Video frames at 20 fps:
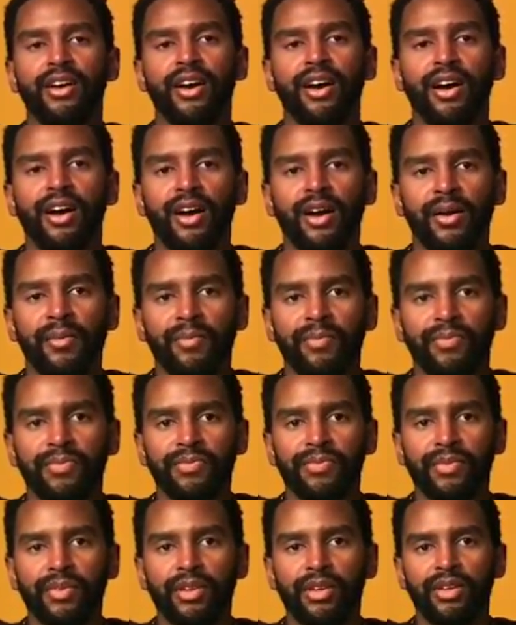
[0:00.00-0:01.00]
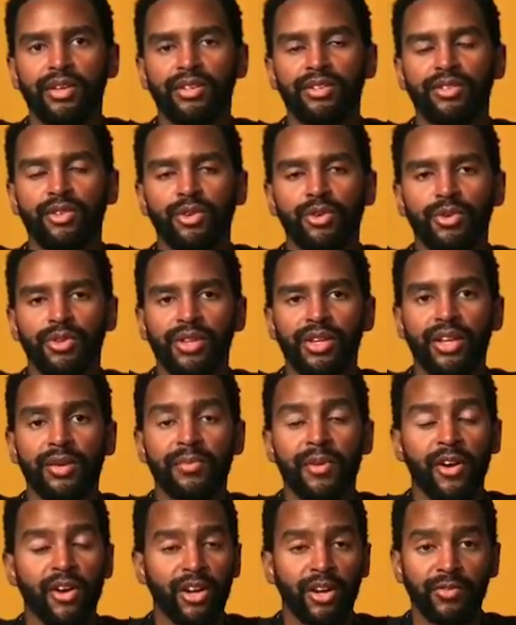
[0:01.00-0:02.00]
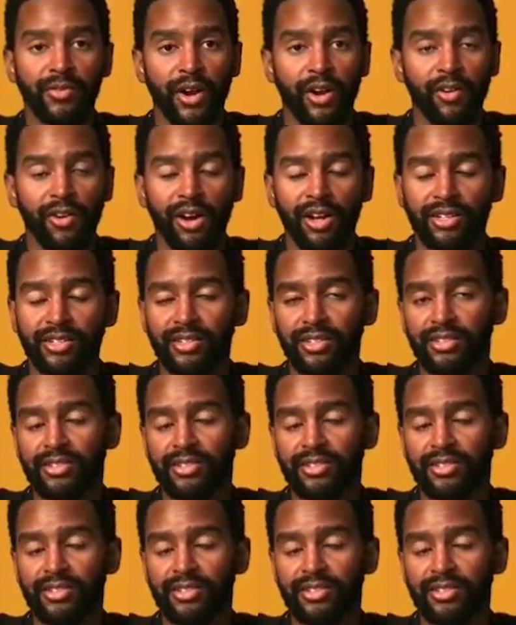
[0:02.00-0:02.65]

to the American Red Cross.